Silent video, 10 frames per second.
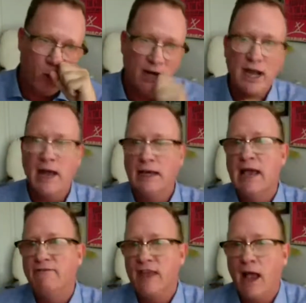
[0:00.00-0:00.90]
what got
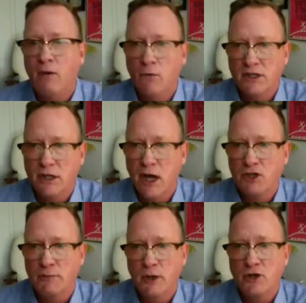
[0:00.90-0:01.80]
left out was the
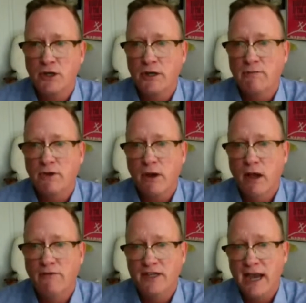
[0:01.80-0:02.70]
contributions
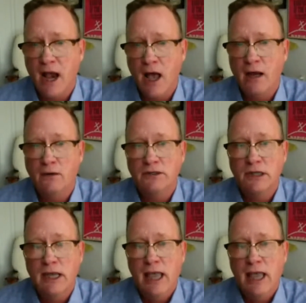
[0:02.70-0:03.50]
of the Tejanos,